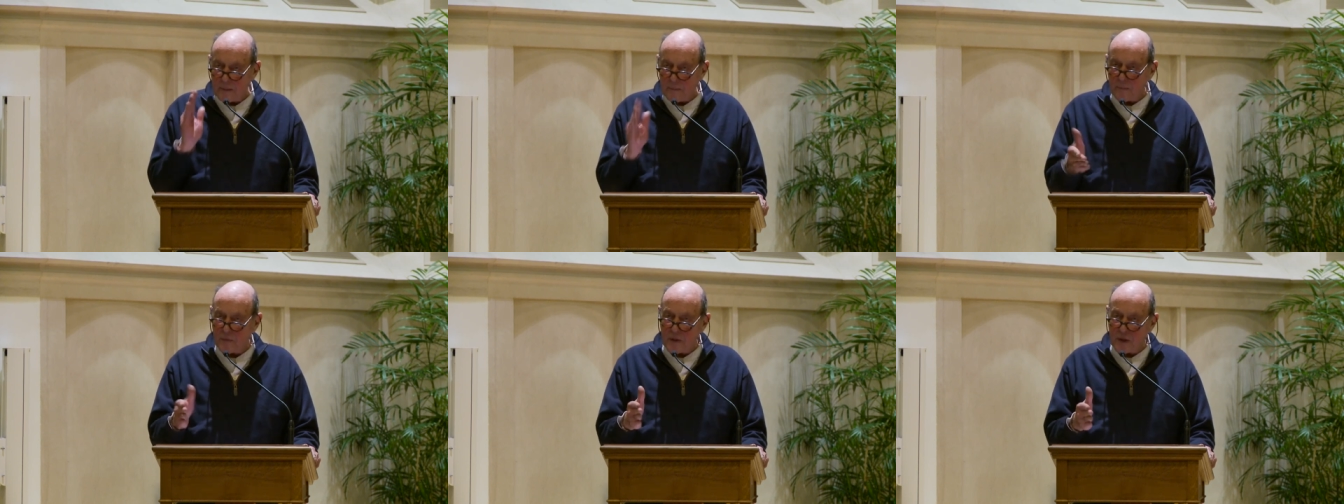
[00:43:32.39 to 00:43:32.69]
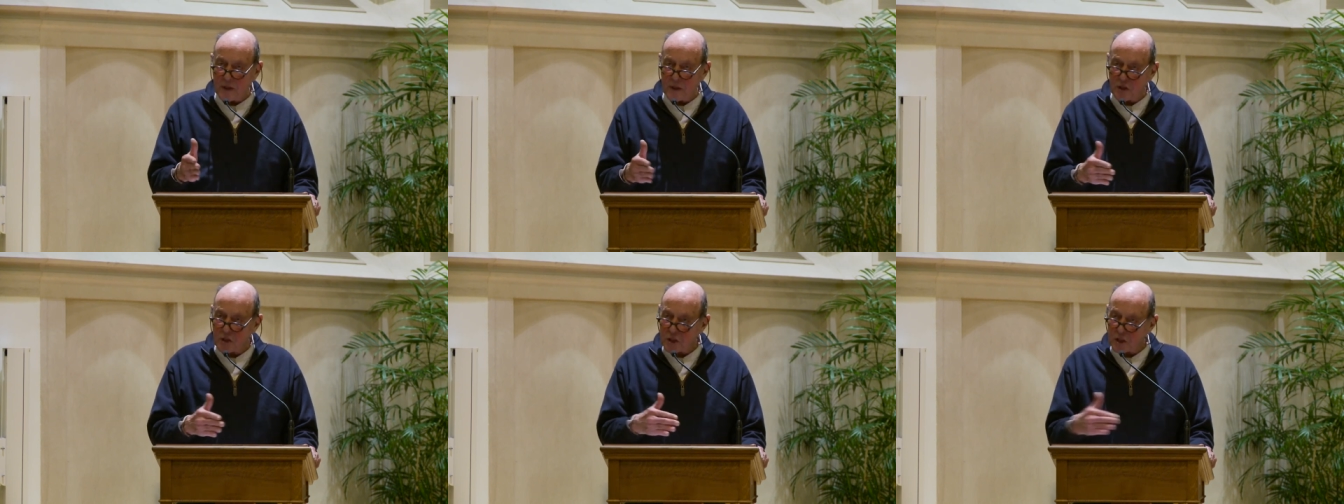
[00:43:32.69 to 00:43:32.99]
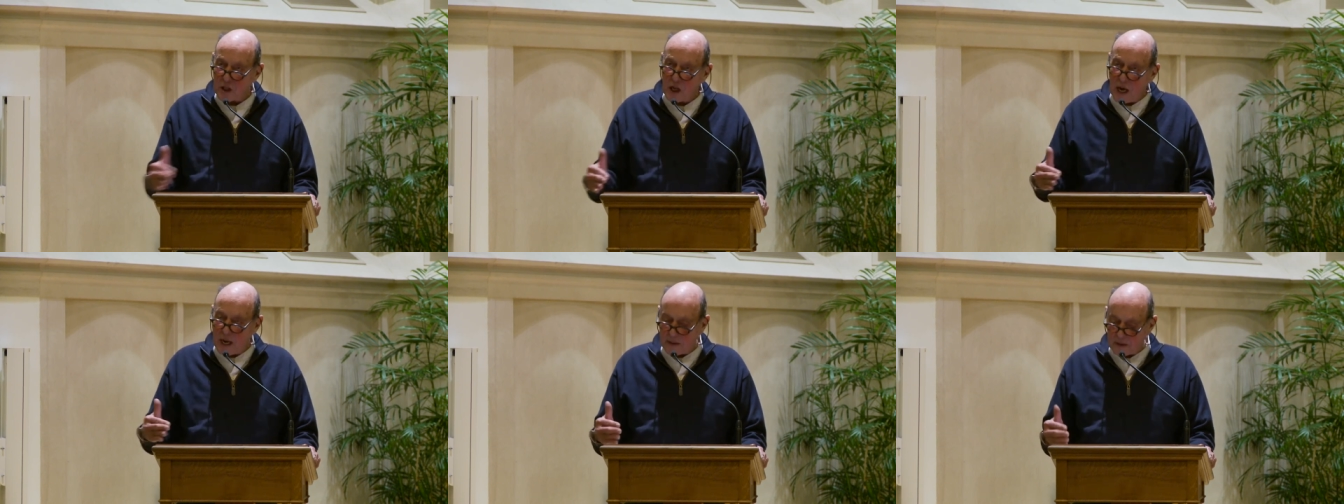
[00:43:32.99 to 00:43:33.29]
the
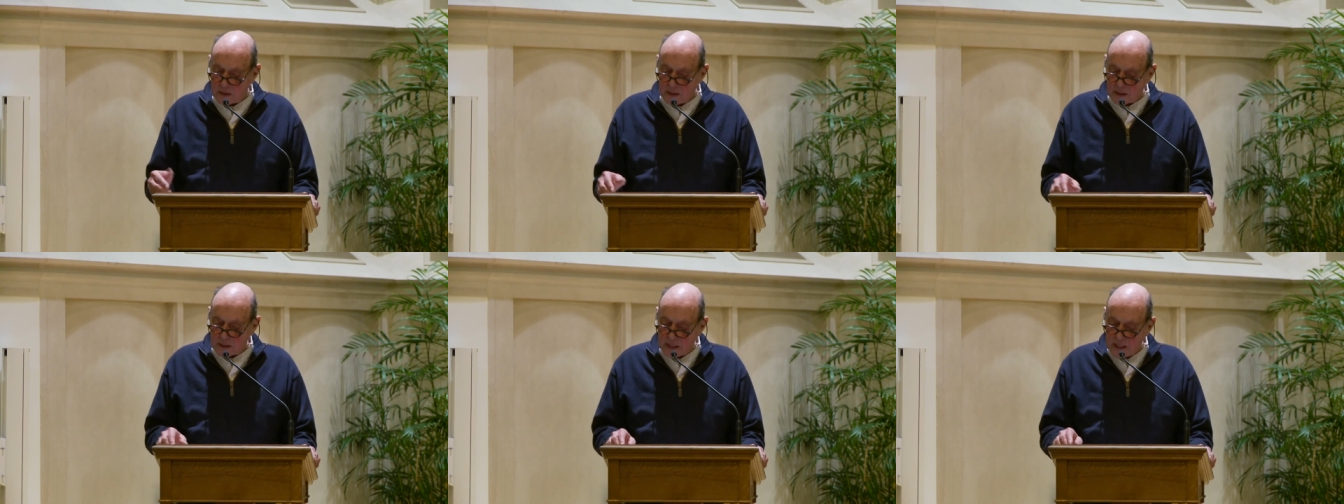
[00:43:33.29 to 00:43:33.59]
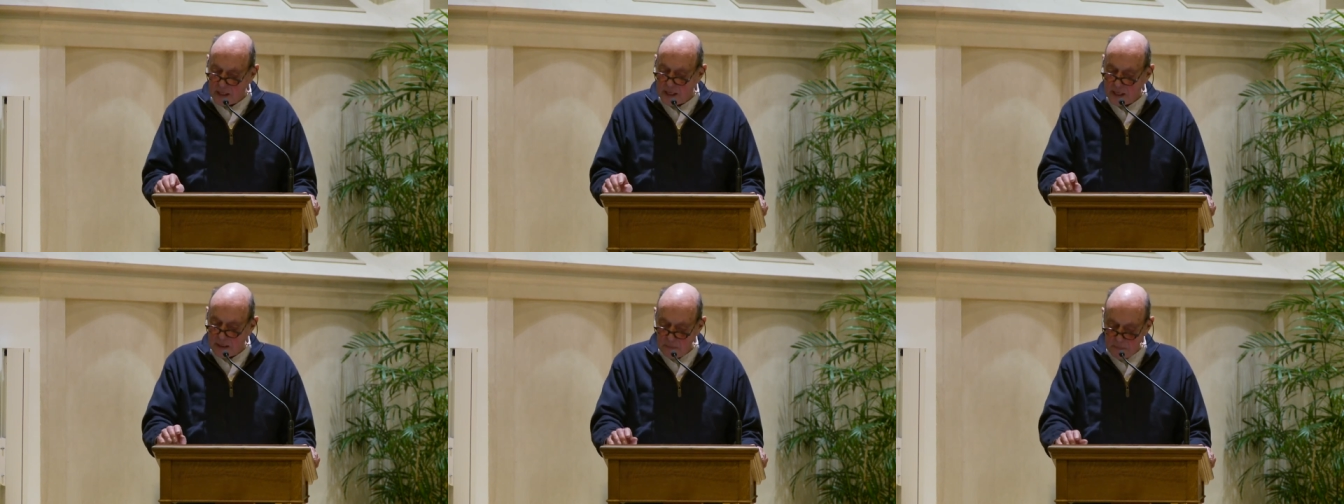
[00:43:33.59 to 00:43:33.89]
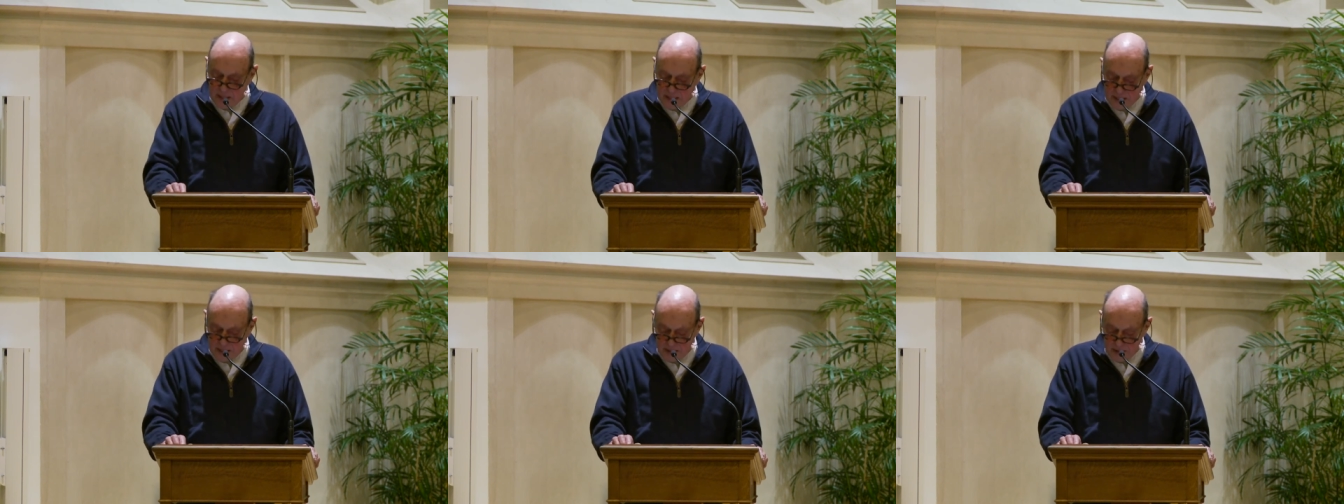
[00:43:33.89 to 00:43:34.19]
slot that they had
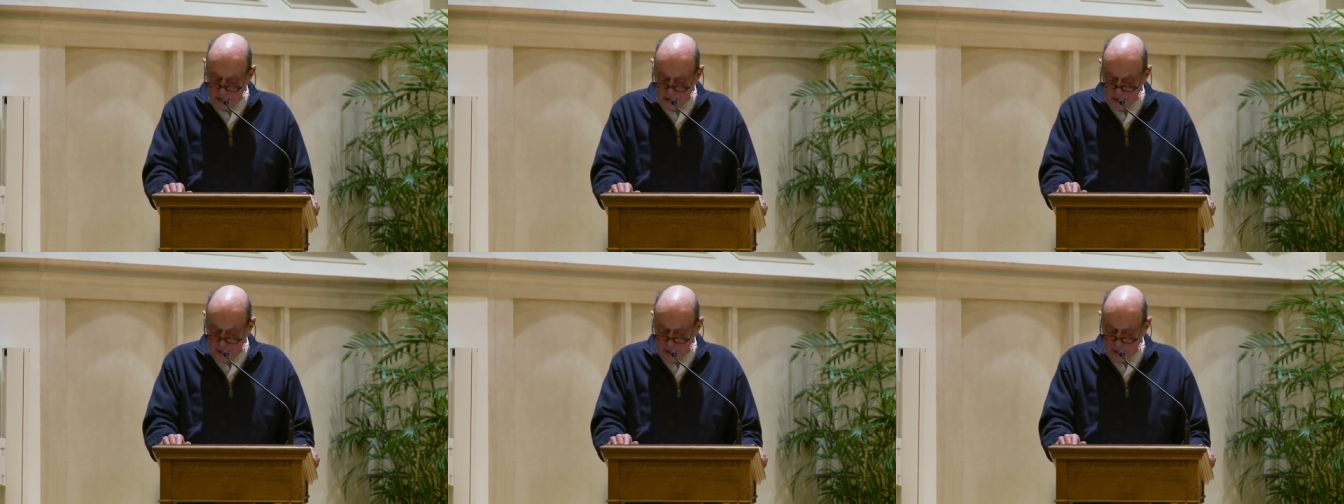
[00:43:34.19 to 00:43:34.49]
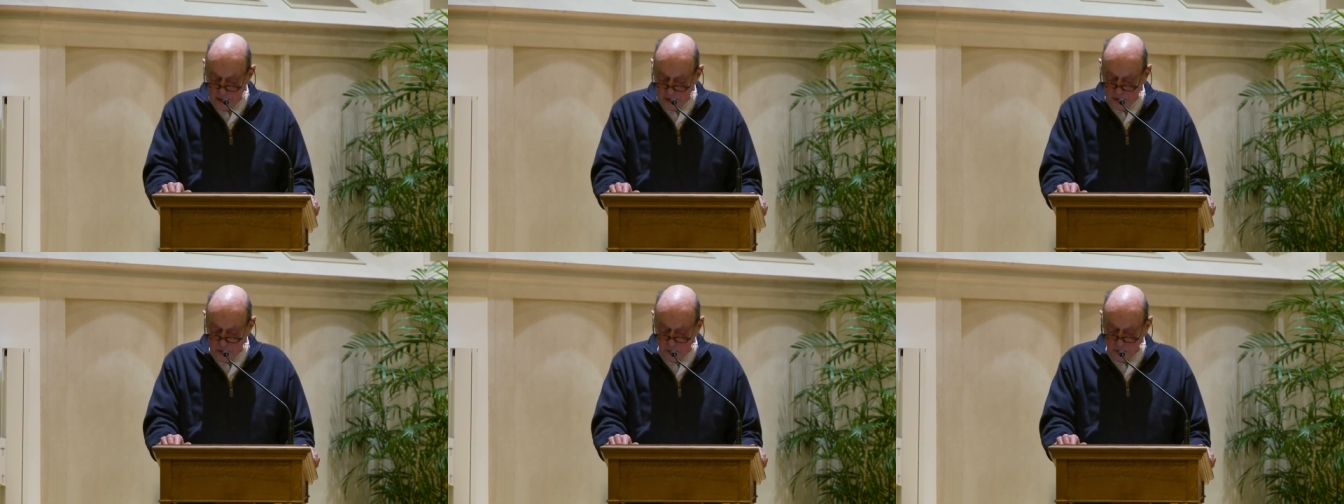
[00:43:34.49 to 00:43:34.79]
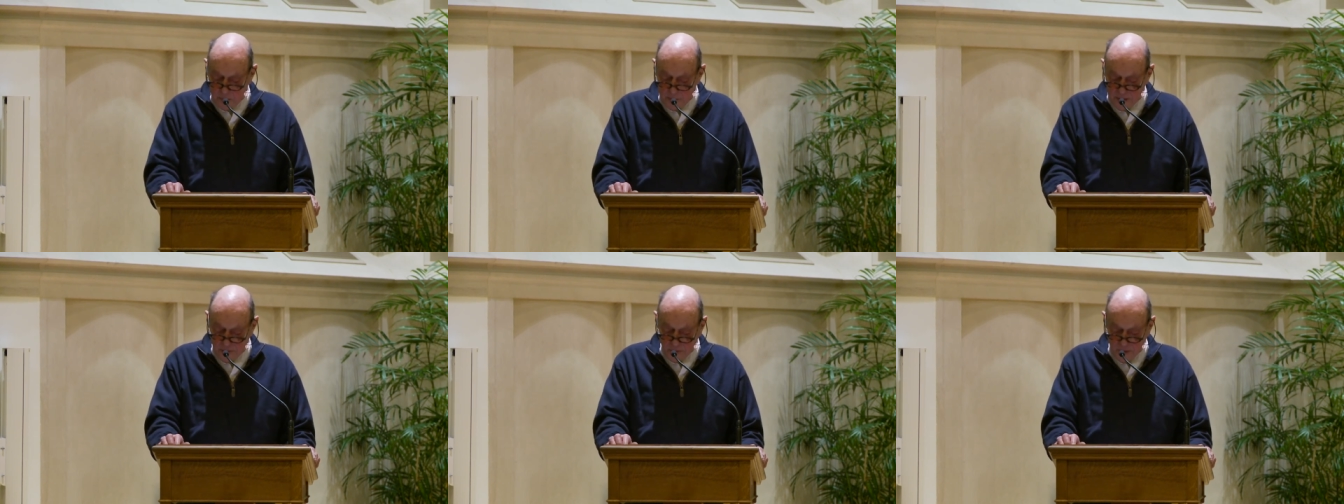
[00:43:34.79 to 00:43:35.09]
made to
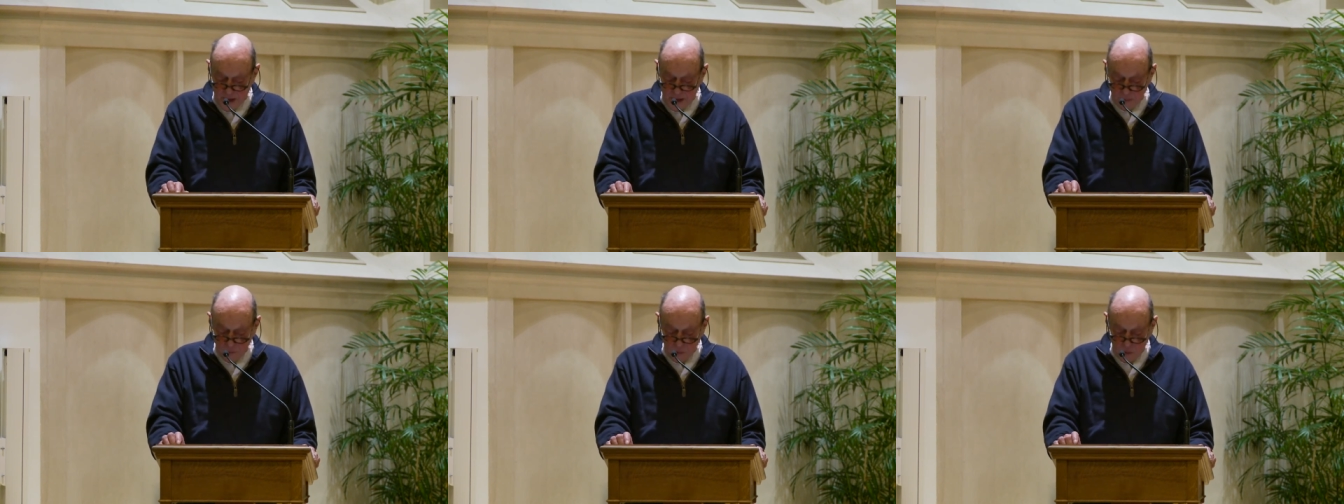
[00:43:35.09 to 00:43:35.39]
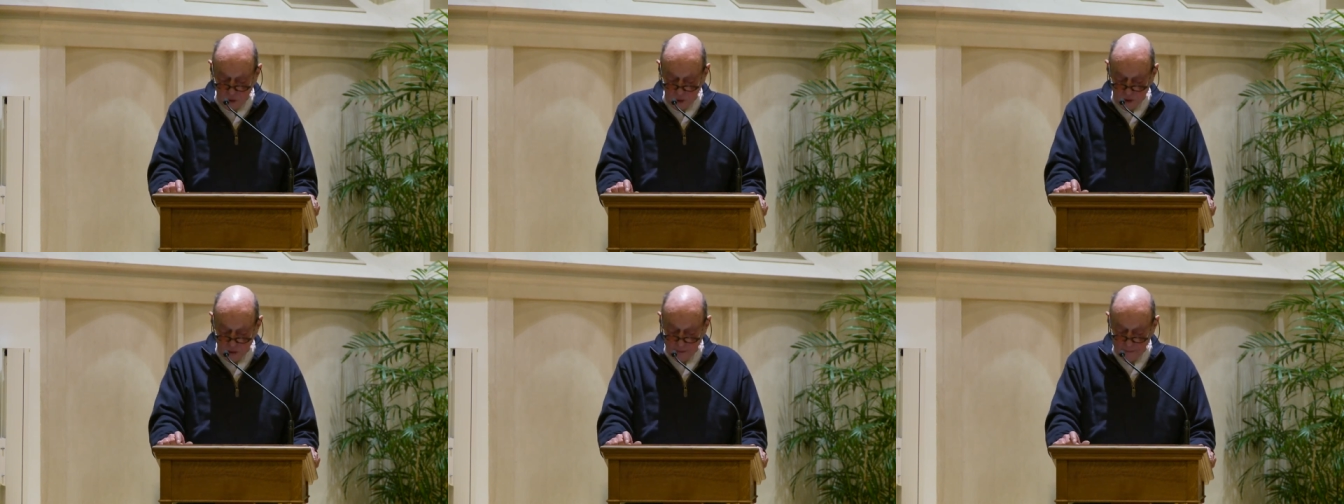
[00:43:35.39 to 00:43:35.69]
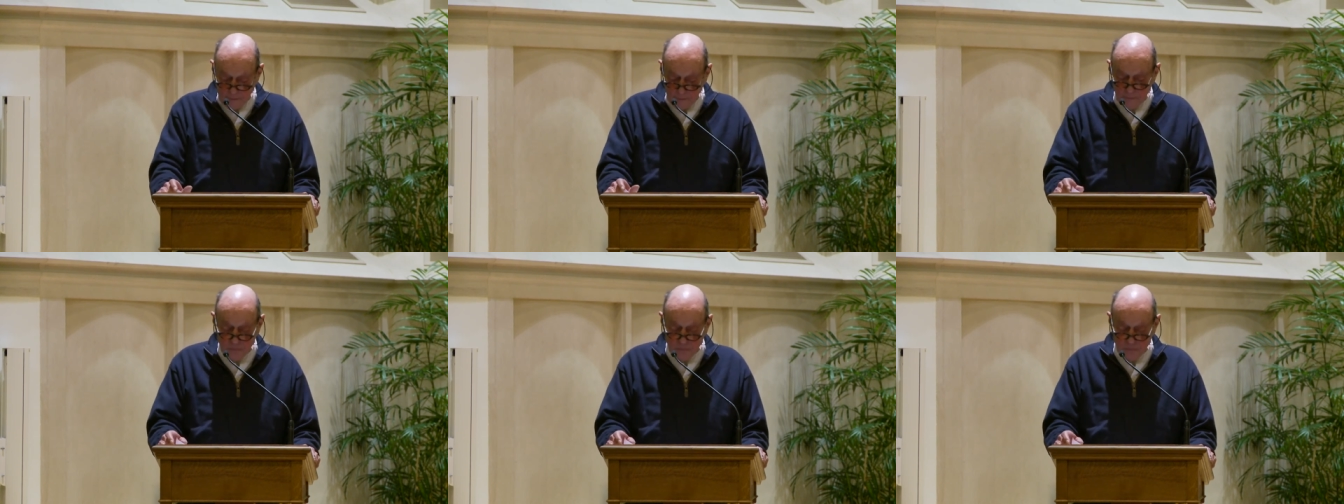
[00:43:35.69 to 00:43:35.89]
admit that water.